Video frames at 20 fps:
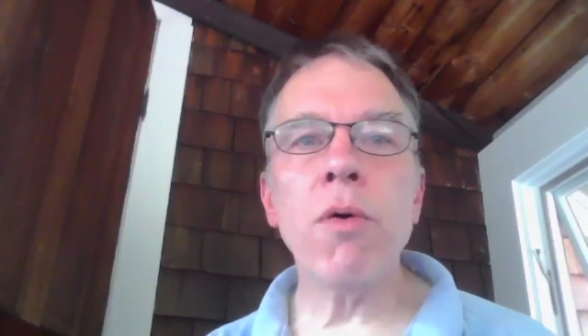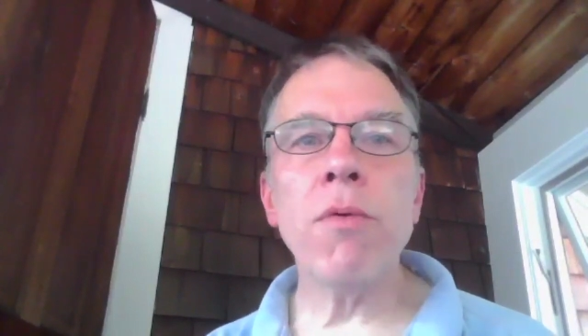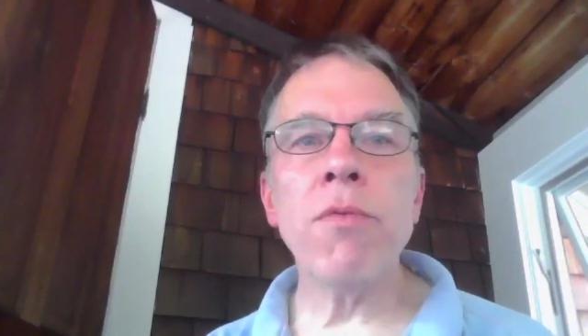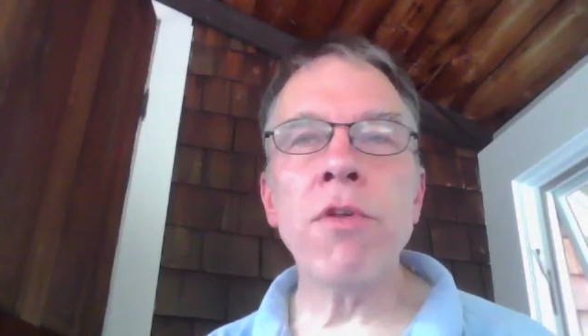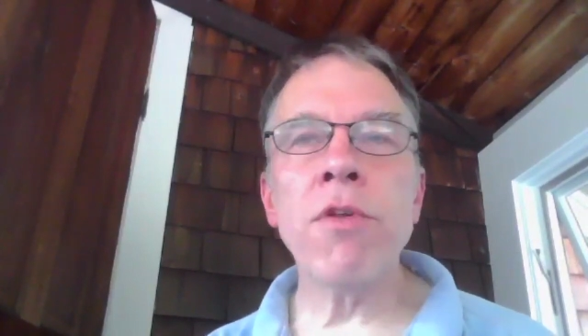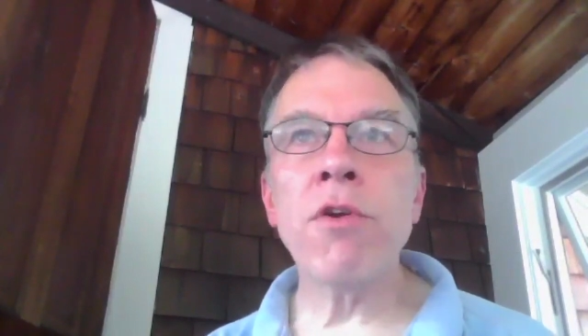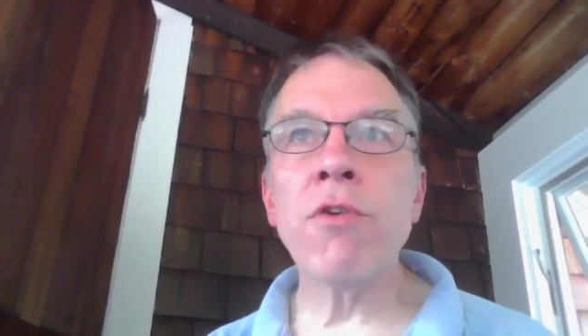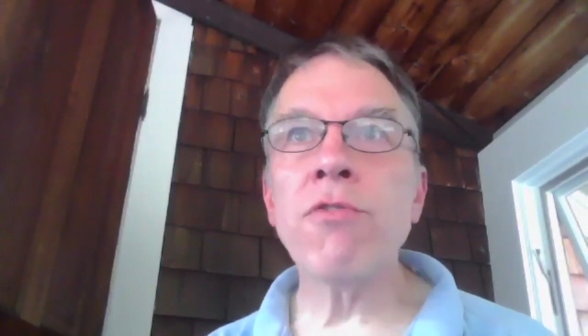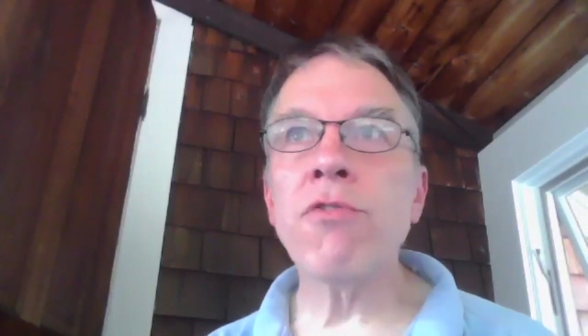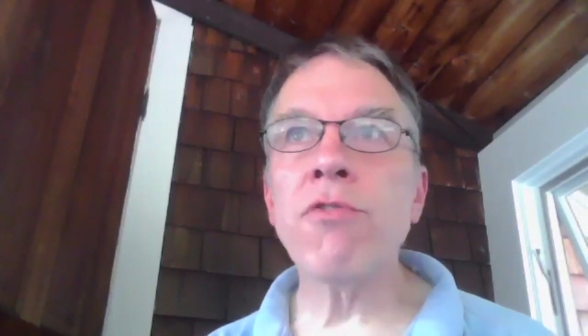
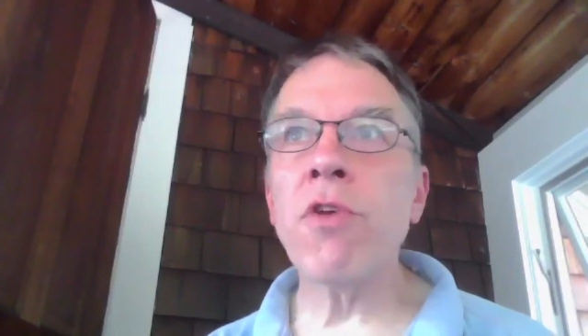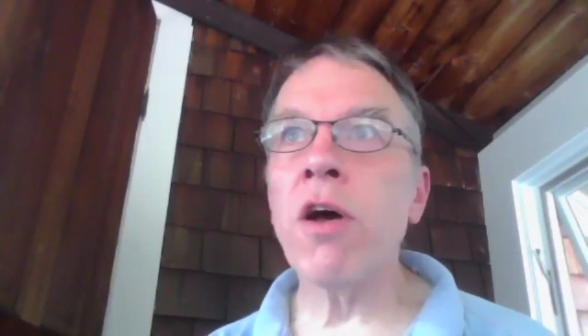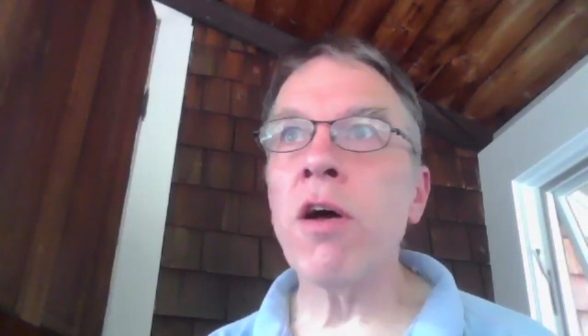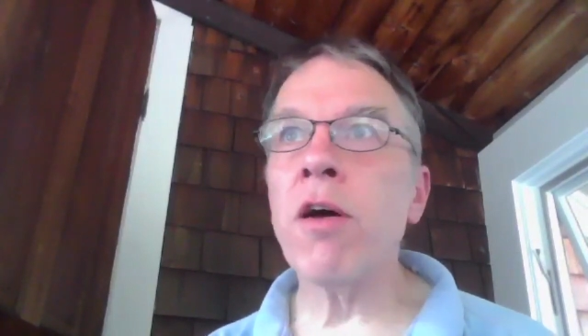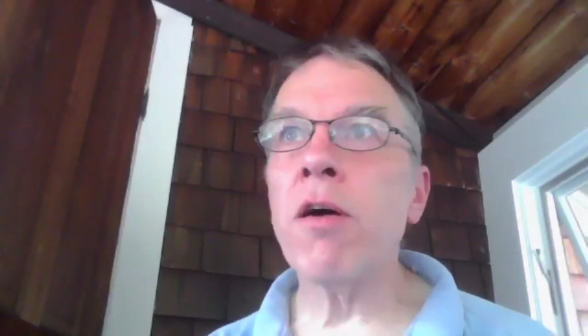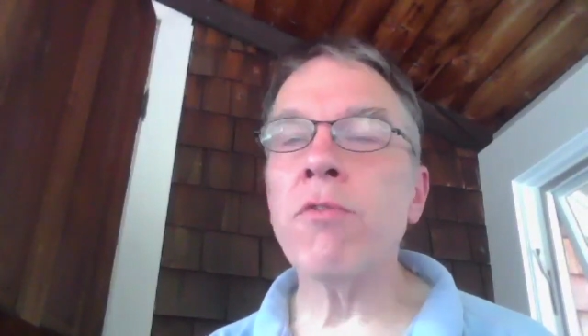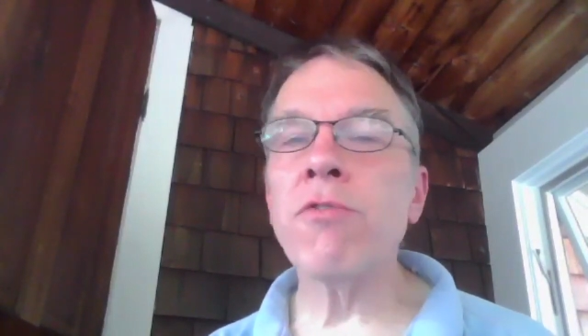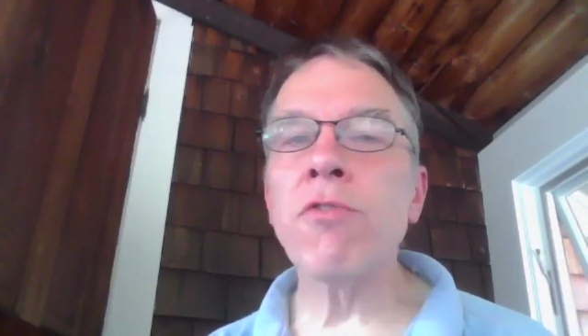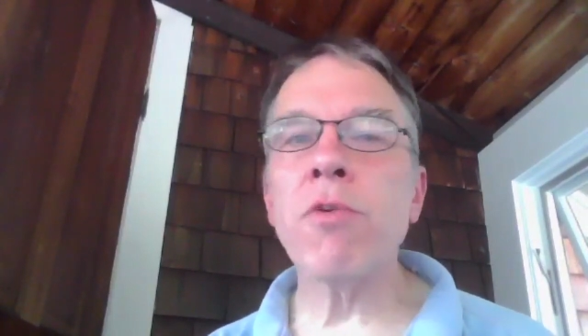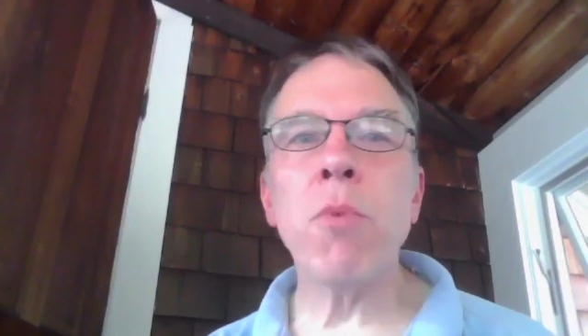there's
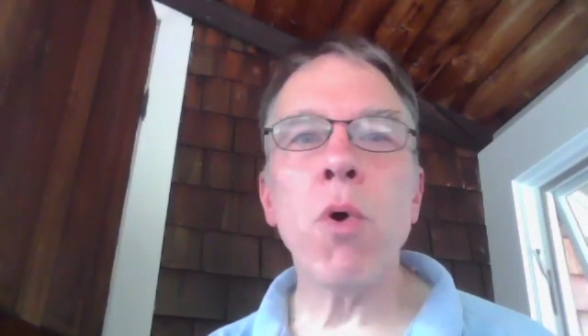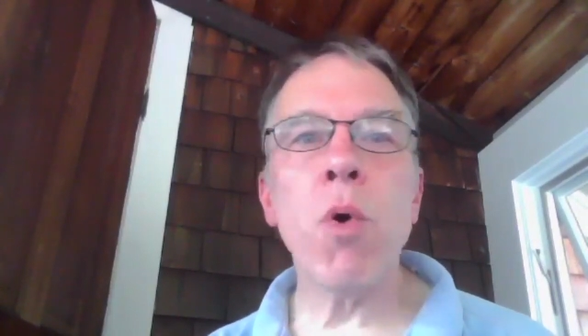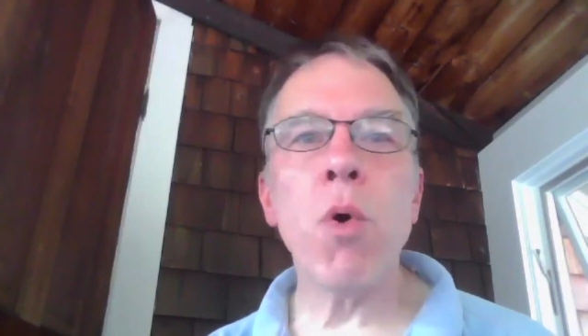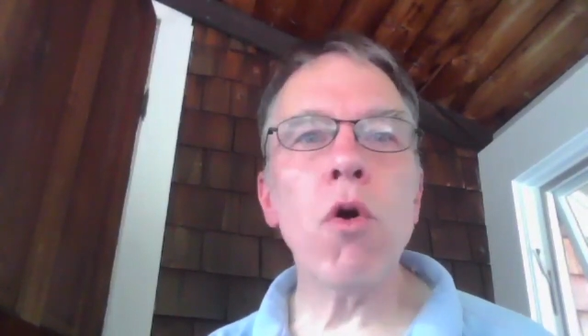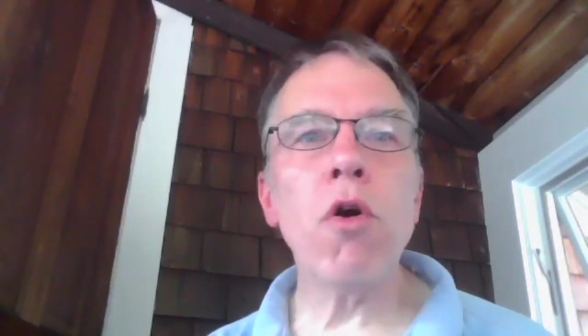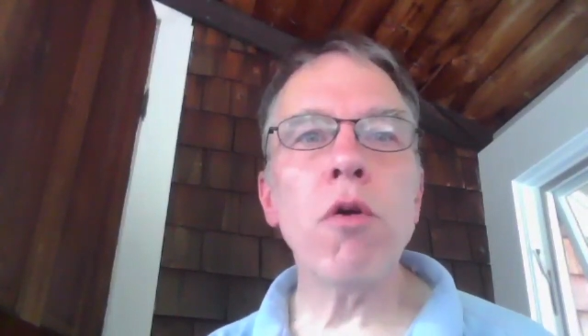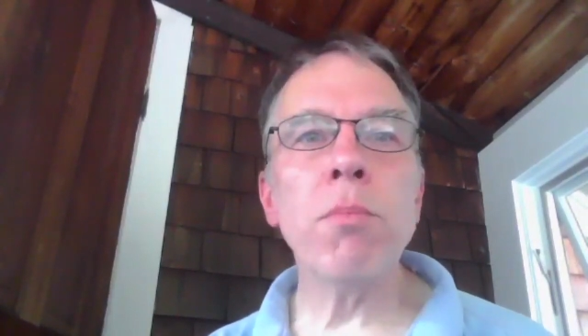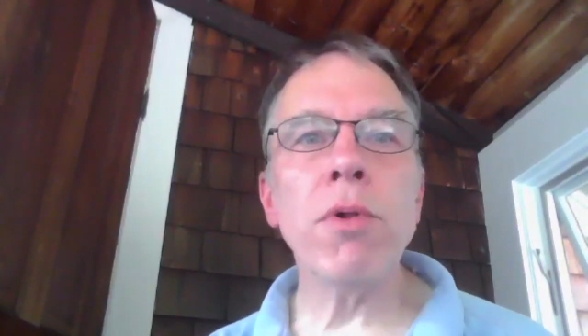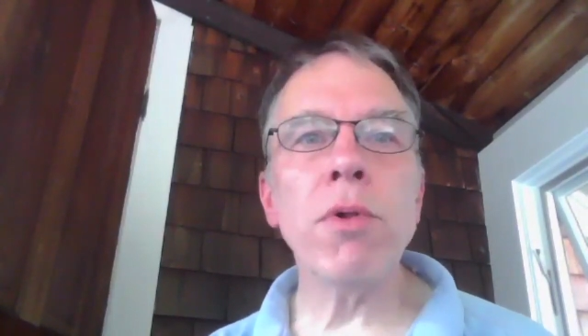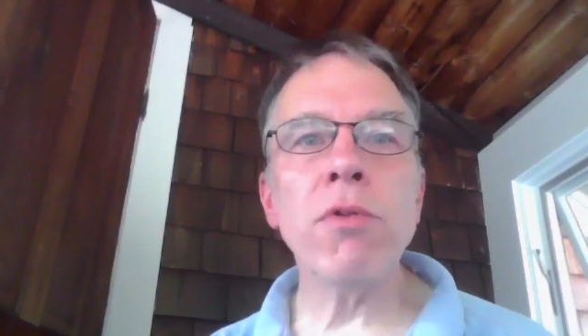uh, some
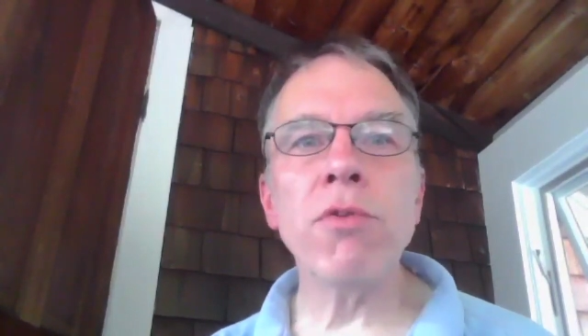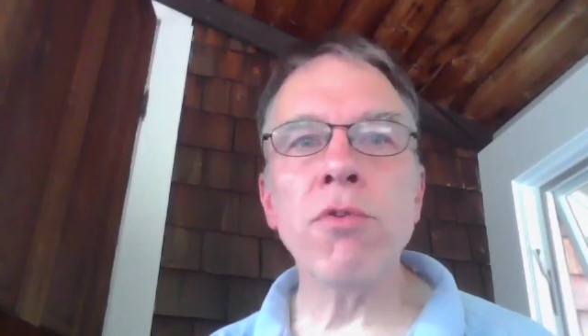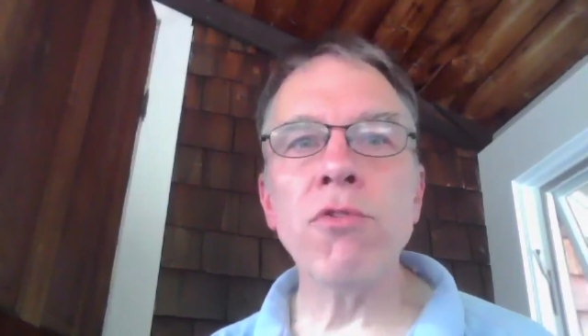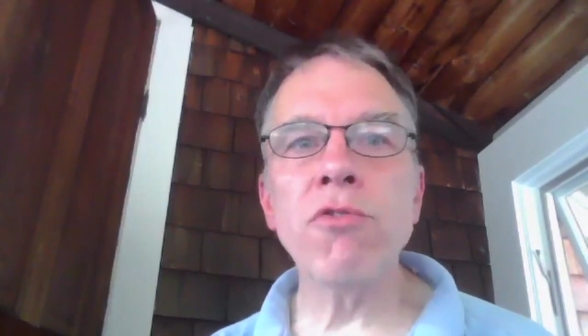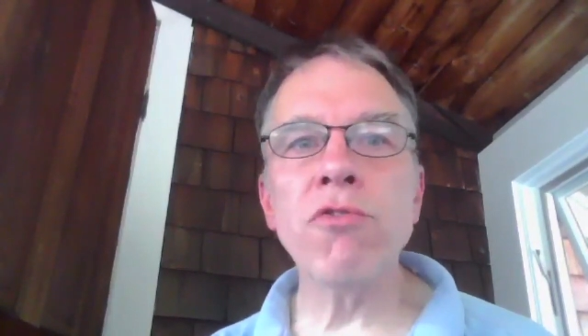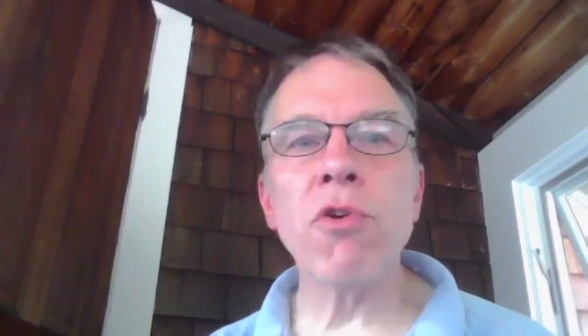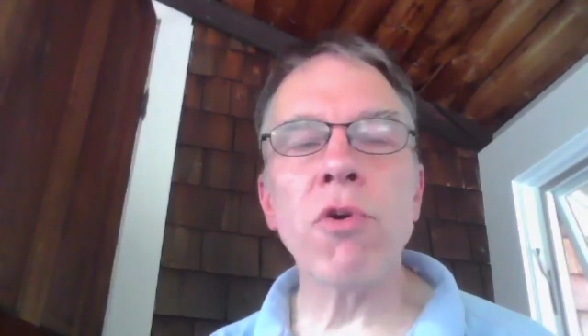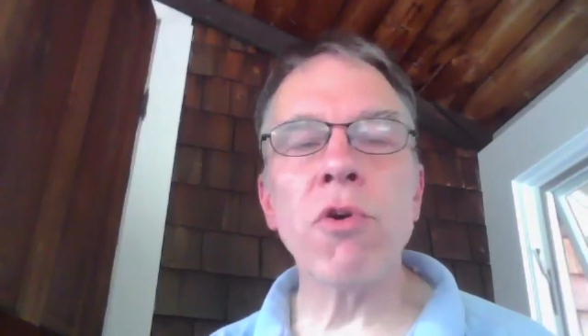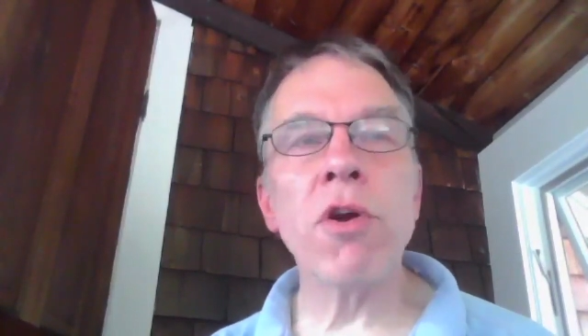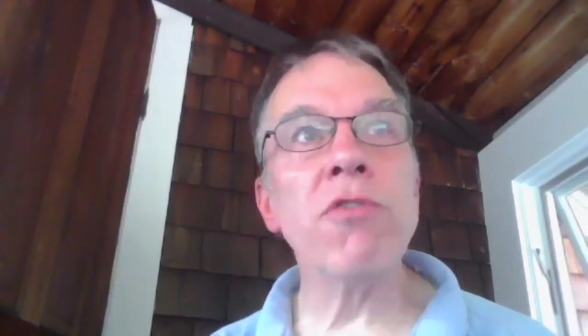horrible news
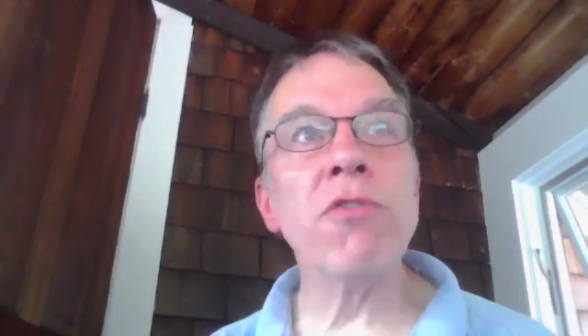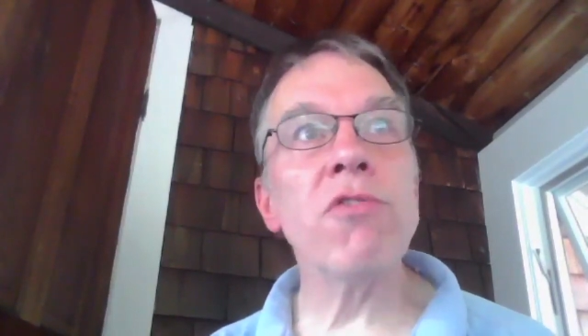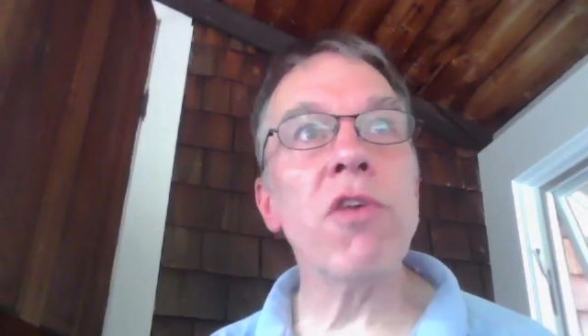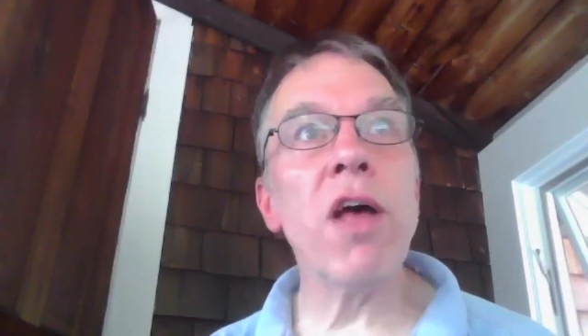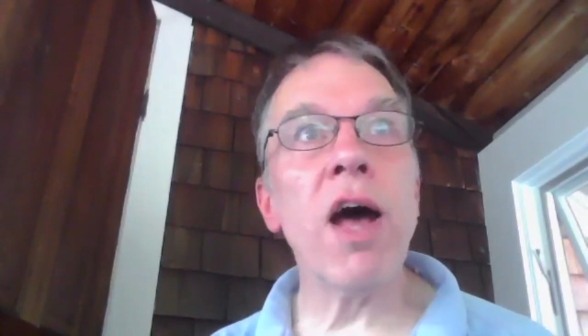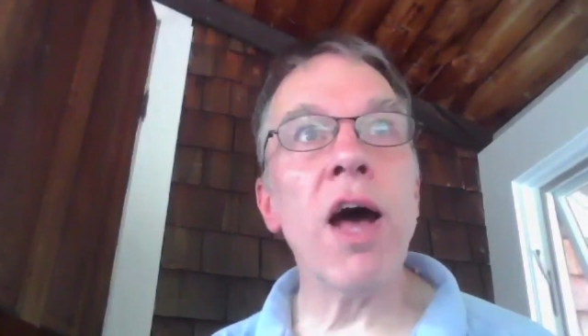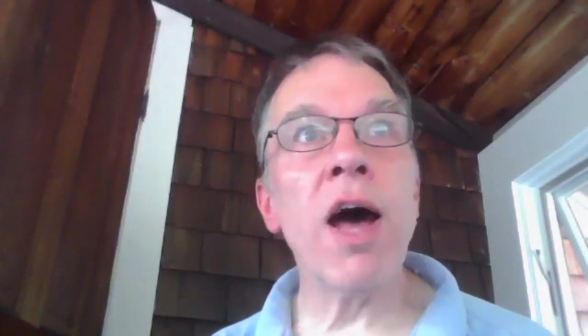stories